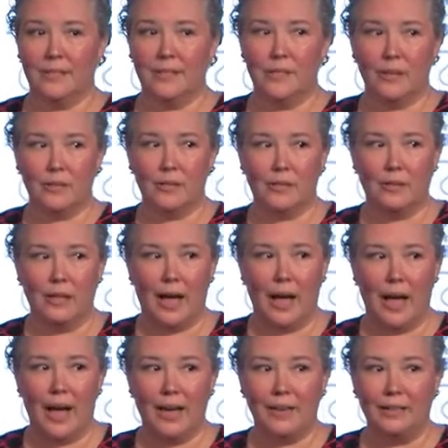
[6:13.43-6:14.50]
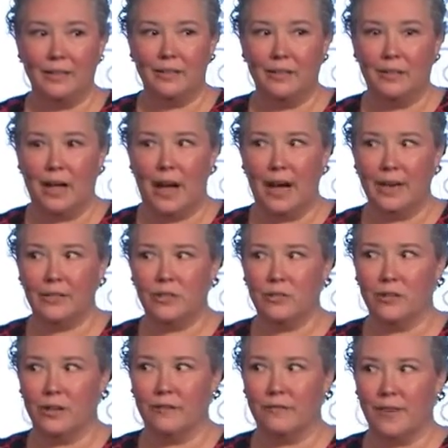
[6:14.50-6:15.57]
See, there's a lot of little
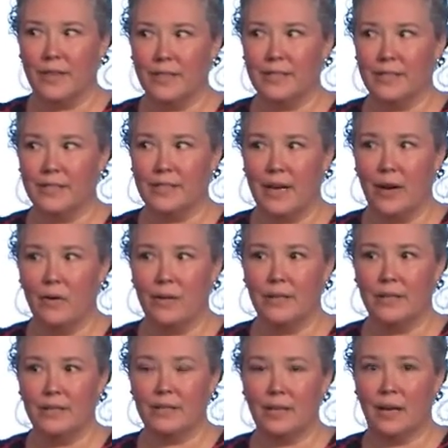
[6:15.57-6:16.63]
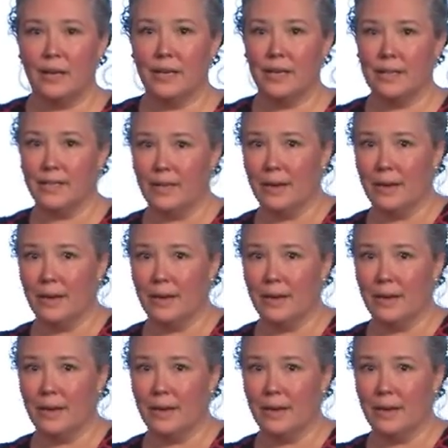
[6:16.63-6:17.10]
eye-struck faces out in this audience,